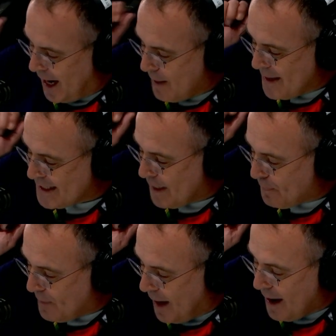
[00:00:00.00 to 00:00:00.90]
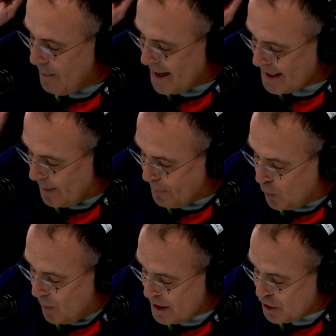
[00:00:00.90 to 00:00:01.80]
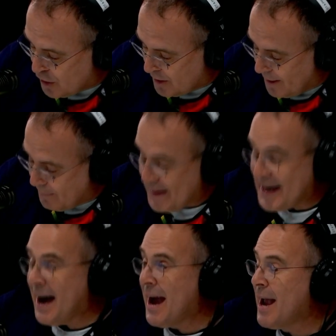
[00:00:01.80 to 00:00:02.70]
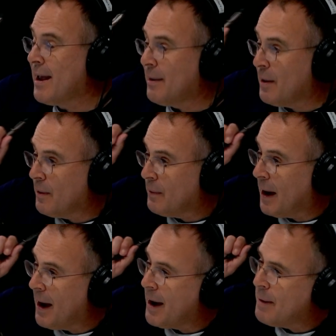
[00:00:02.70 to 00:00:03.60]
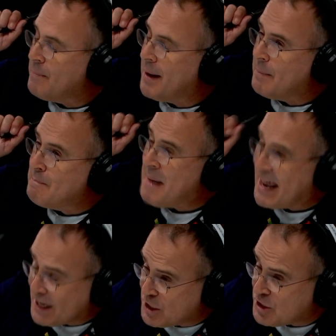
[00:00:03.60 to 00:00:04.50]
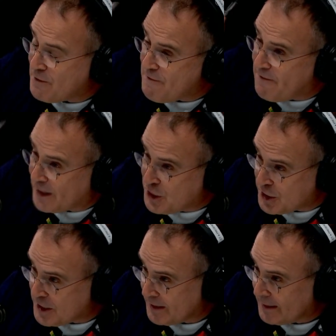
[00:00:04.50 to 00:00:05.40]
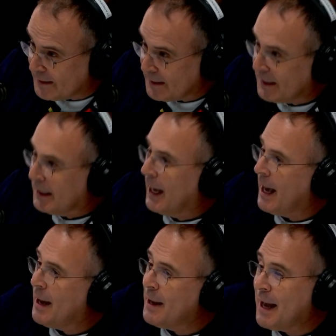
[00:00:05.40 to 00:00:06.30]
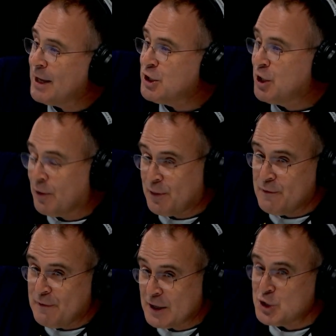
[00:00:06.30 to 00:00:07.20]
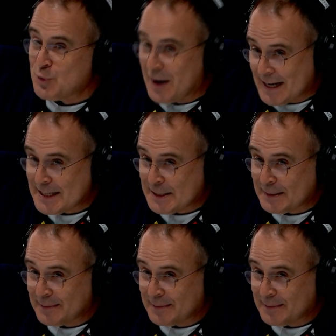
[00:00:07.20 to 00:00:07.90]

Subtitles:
I messed up the question, but I managed to fudge it. And she got the fudge right.